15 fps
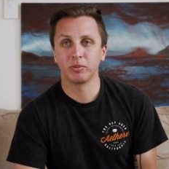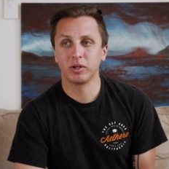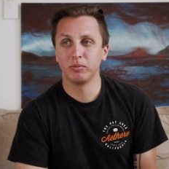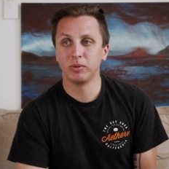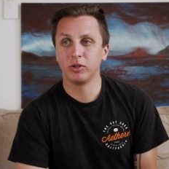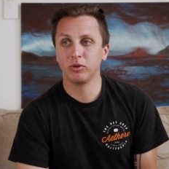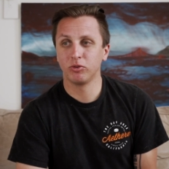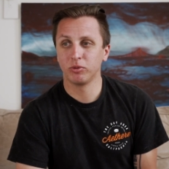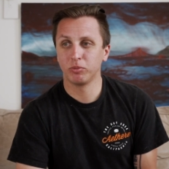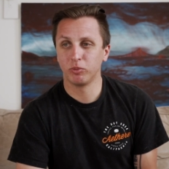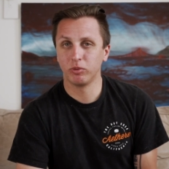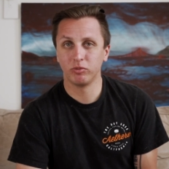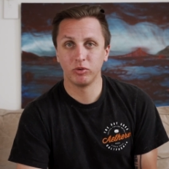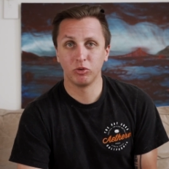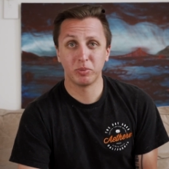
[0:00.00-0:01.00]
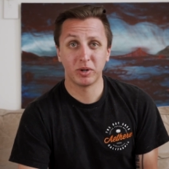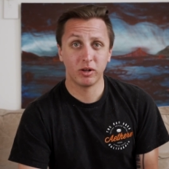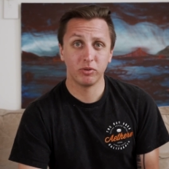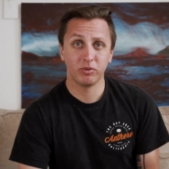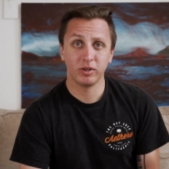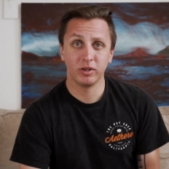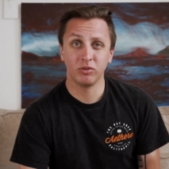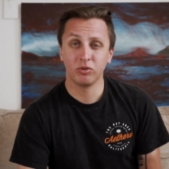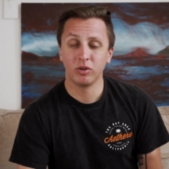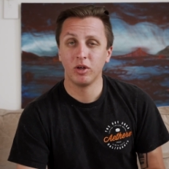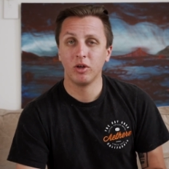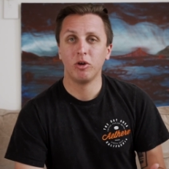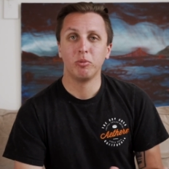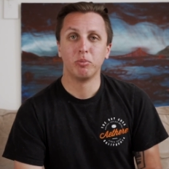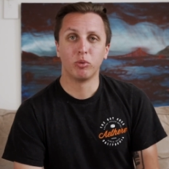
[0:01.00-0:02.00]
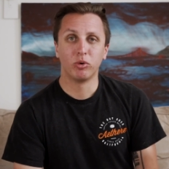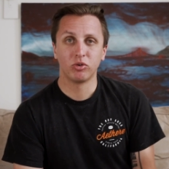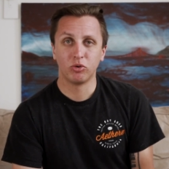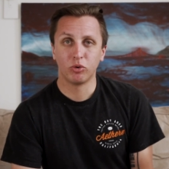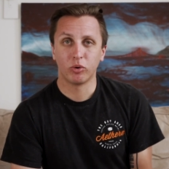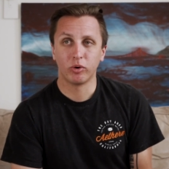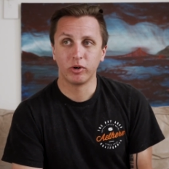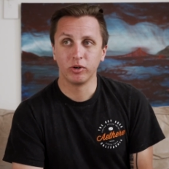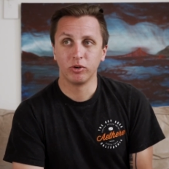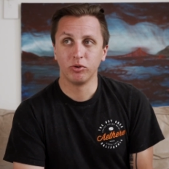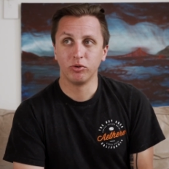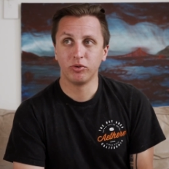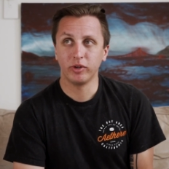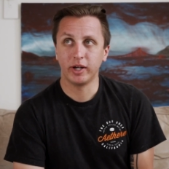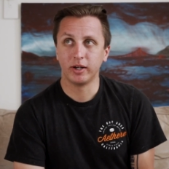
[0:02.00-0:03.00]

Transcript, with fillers: I'm gonna be doing some reviews about other things, more tutorials,